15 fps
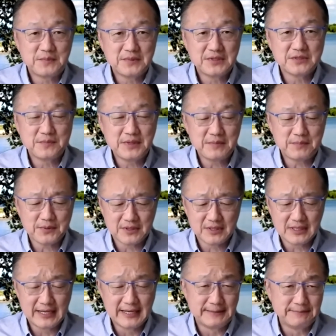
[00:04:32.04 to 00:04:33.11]

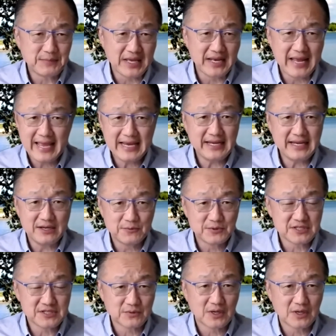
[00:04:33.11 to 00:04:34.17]
people in Haiti, which
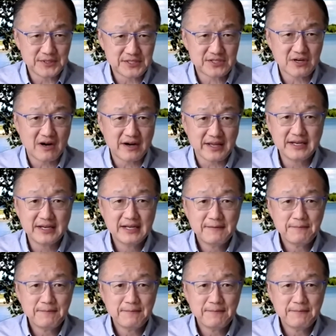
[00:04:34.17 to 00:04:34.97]
is where we started,